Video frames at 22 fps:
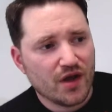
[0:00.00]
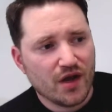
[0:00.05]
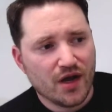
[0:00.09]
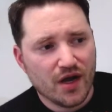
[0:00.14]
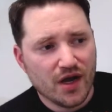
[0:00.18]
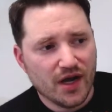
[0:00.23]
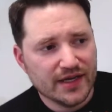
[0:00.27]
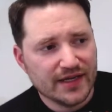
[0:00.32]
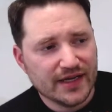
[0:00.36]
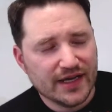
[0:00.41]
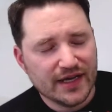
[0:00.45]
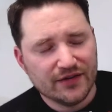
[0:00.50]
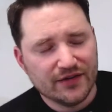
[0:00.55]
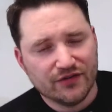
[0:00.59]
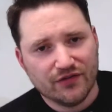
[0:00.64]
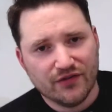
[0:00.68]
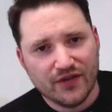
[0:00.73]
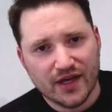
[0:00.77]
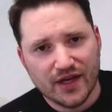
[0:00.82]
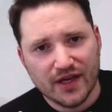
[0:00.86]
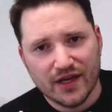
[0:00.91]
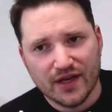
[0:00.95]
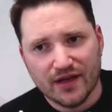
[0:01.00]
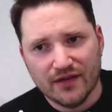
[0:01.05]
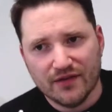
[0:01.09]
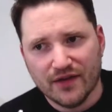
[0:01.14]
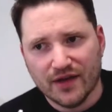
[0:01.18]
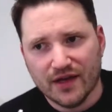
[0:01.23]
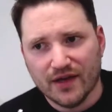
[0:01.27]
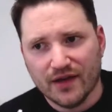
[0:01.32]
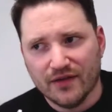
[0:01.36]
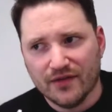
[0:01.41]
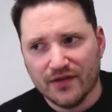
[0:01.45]
I guess,
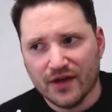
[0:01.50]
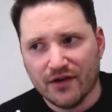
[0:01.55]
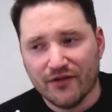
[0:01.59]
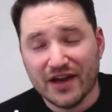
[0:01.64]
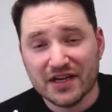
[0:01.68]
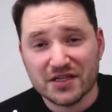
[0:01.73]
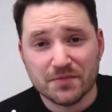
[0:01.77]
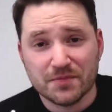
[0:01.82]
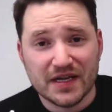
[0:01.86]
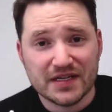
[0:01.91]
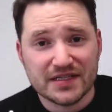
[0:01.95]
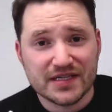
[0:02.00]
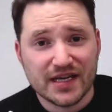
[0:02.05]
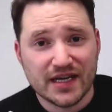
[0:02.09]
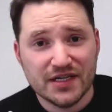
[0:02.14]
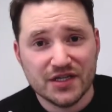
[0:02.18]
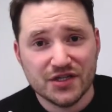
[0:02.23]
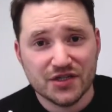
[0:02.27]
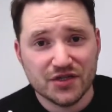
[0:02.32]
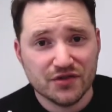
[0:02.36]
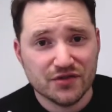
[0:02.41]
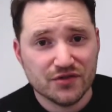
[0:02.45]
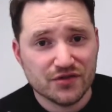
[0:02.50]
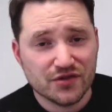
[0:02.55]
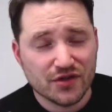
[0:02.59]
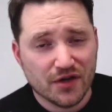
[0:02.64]
their expectations